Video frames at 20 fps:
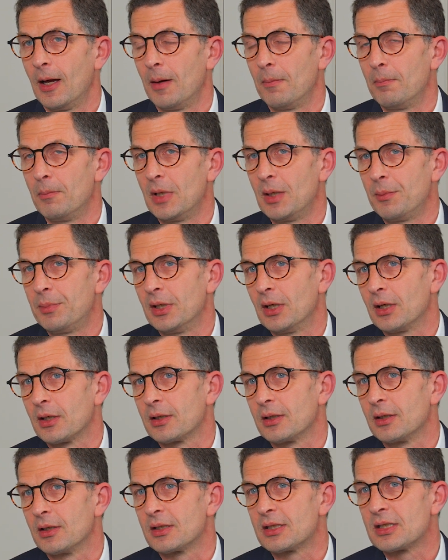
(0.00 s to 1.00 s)
Maybe I
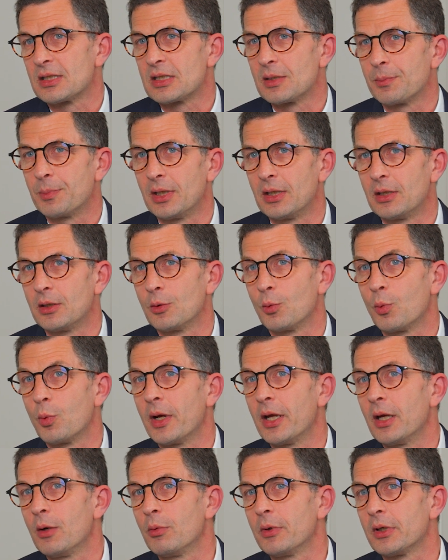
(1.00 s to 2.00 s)
can anticipate the
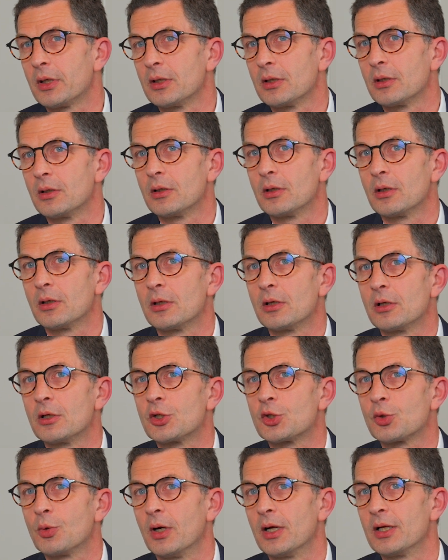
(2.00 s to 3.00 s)
way we can
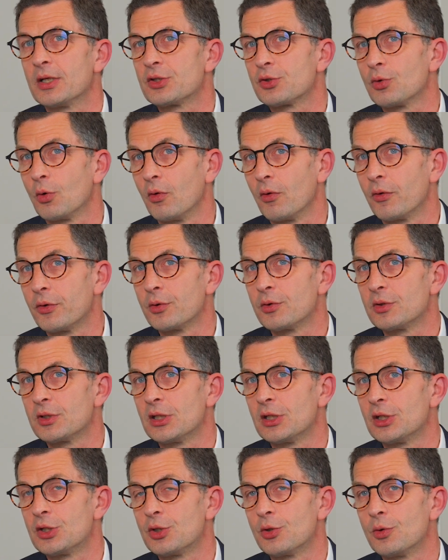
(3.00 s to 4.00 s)
try solve those
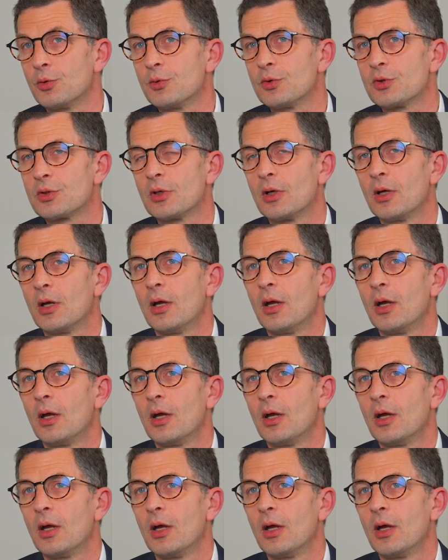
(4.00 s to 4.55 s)
issues.